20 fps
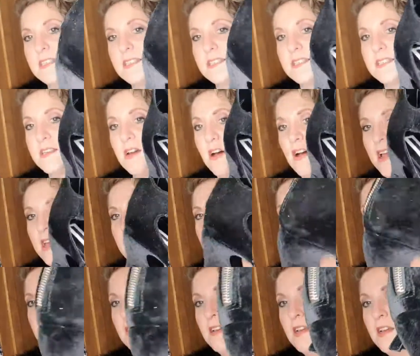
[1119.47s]

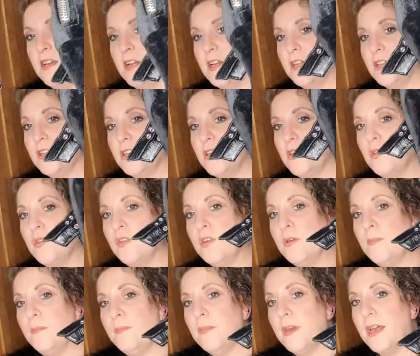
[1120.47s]
style to
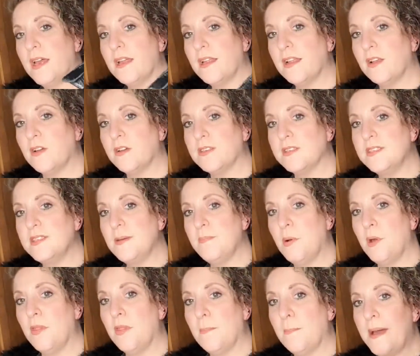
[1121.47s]
them. They've got a
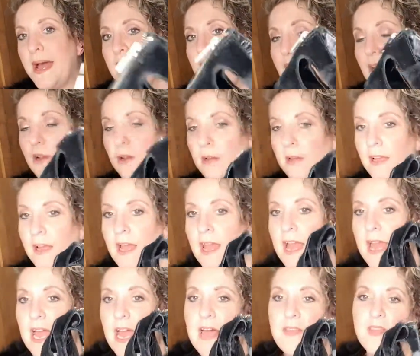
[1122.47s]
zip on the back
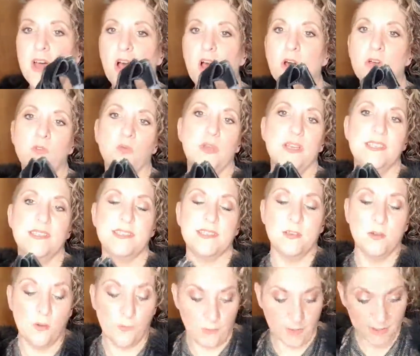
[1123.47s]
and the hardware's
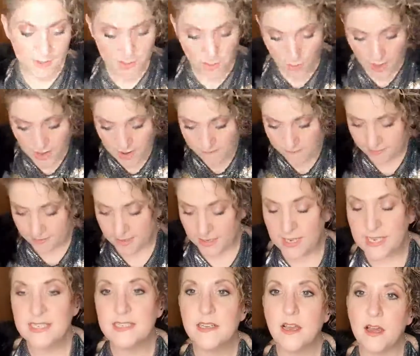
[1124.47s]
silver, so
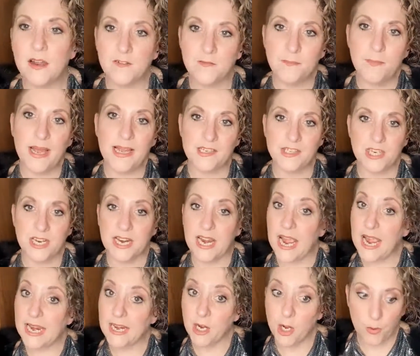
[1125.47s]
everything is kind of matching and